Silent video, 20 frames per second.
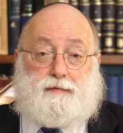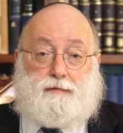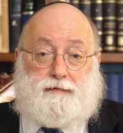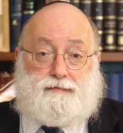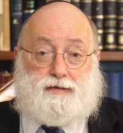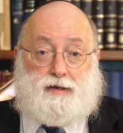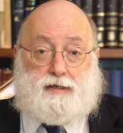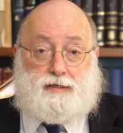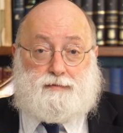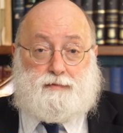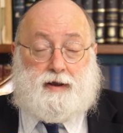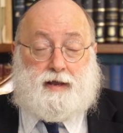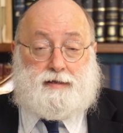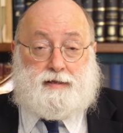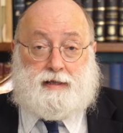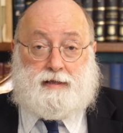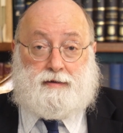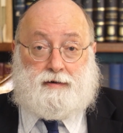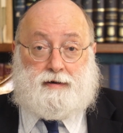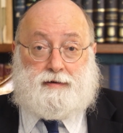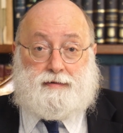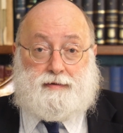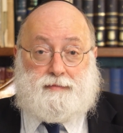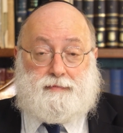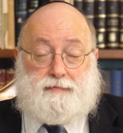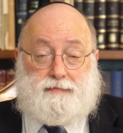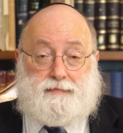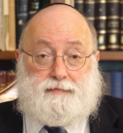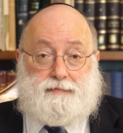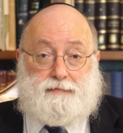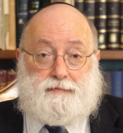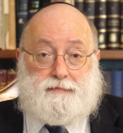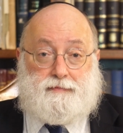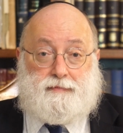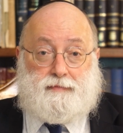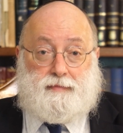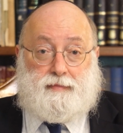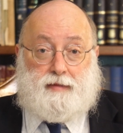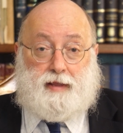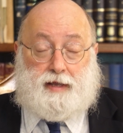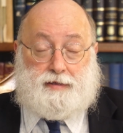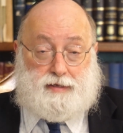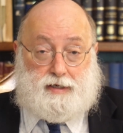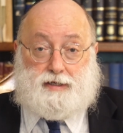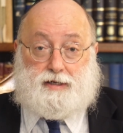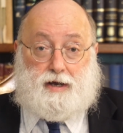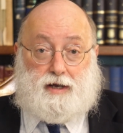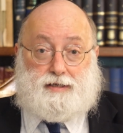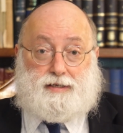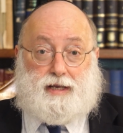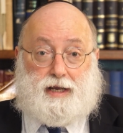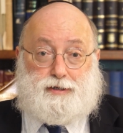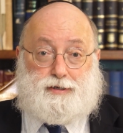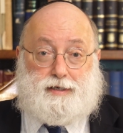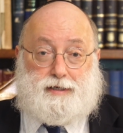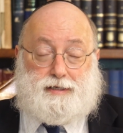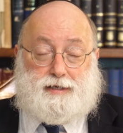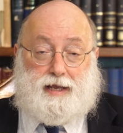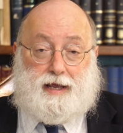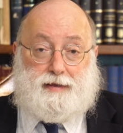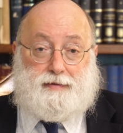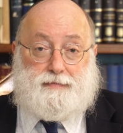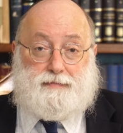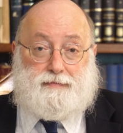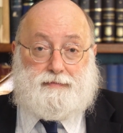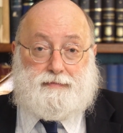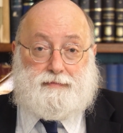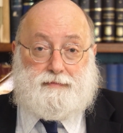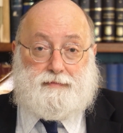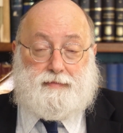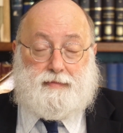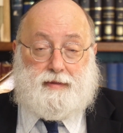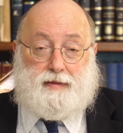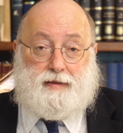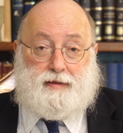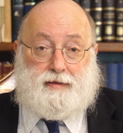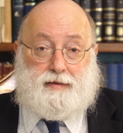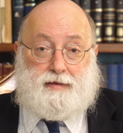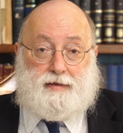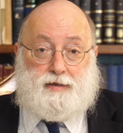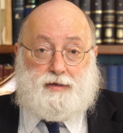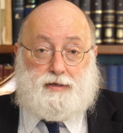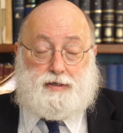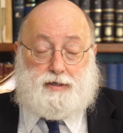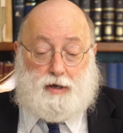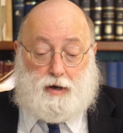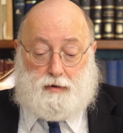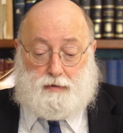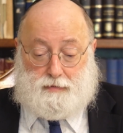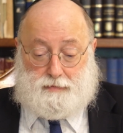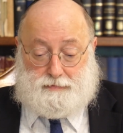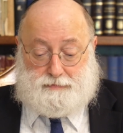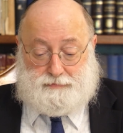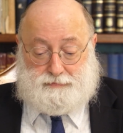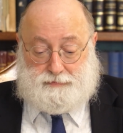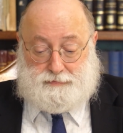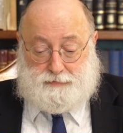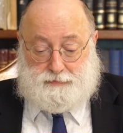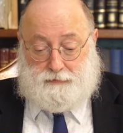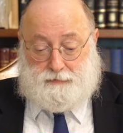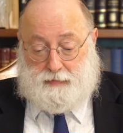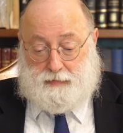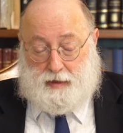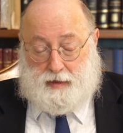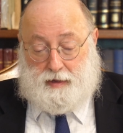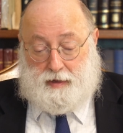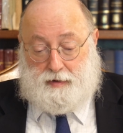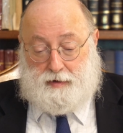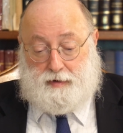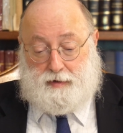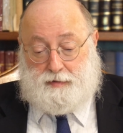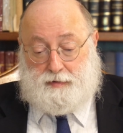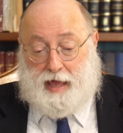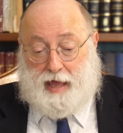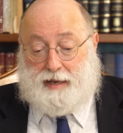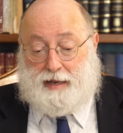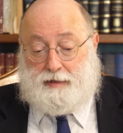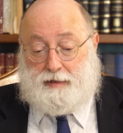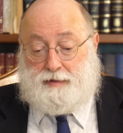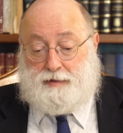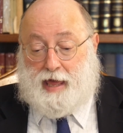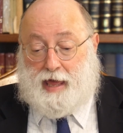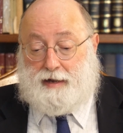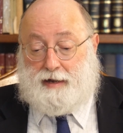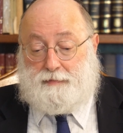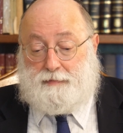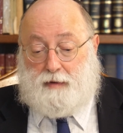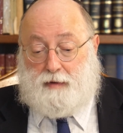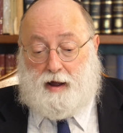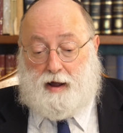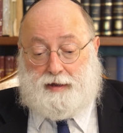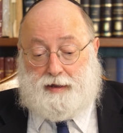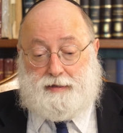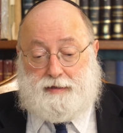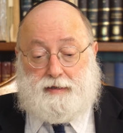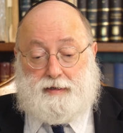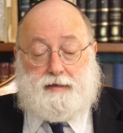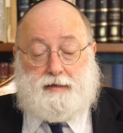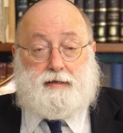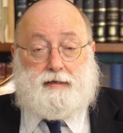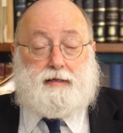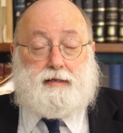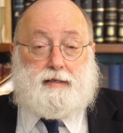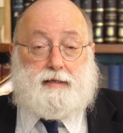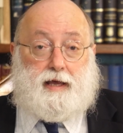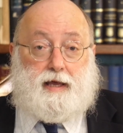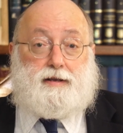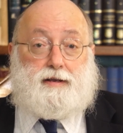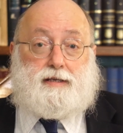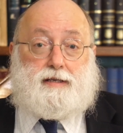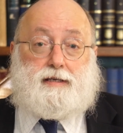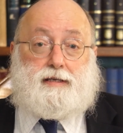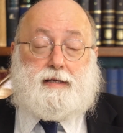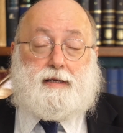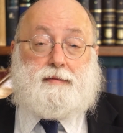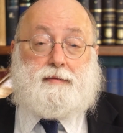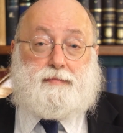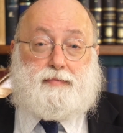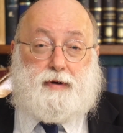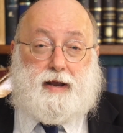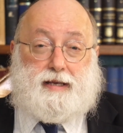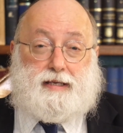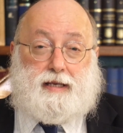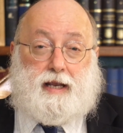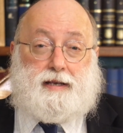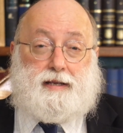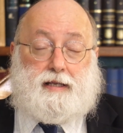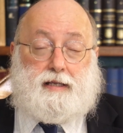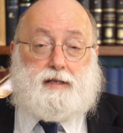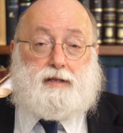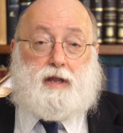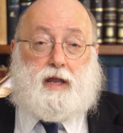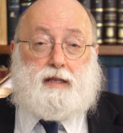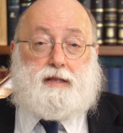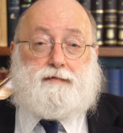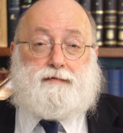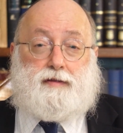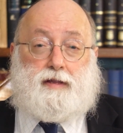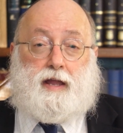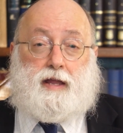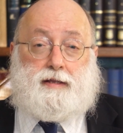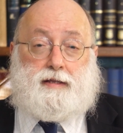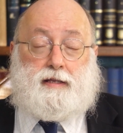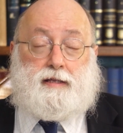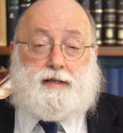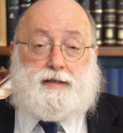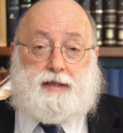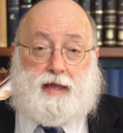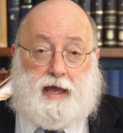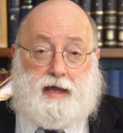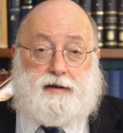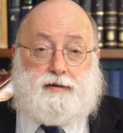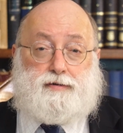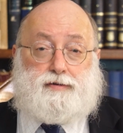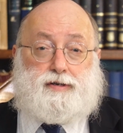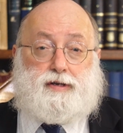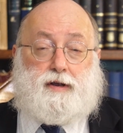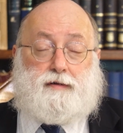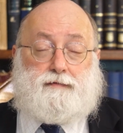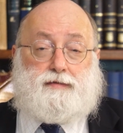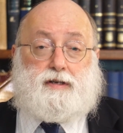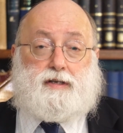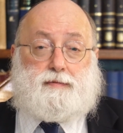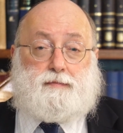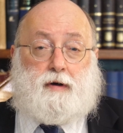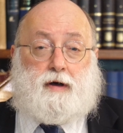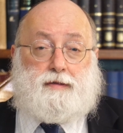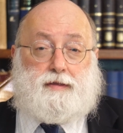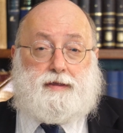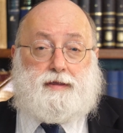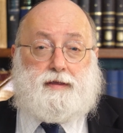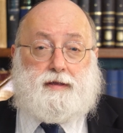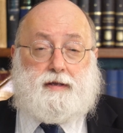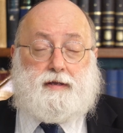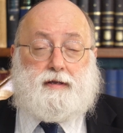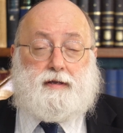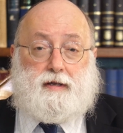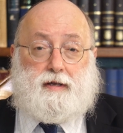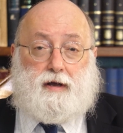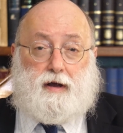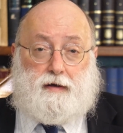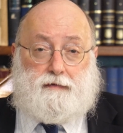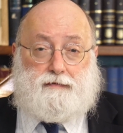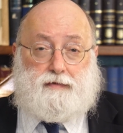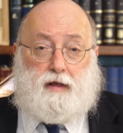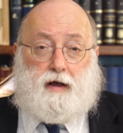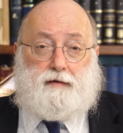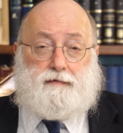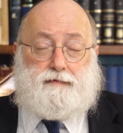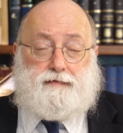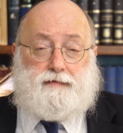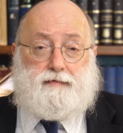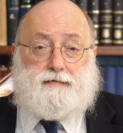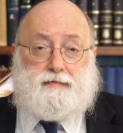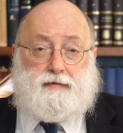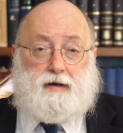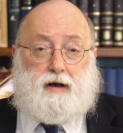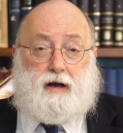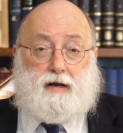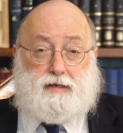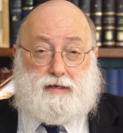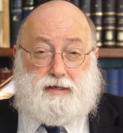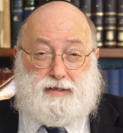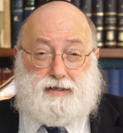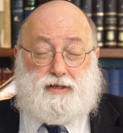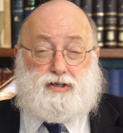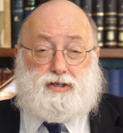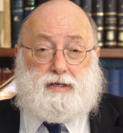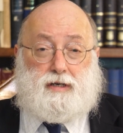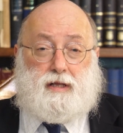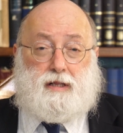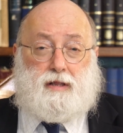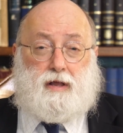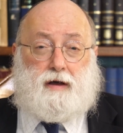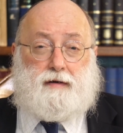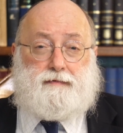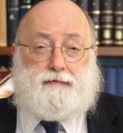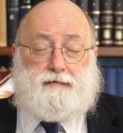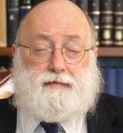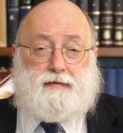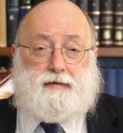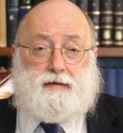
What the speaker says: we've just read and learned, and discussed, I should say. So, in that in mind, let us embrace Anila Dei Divide Dili, the energy of this month of love, unconditional love,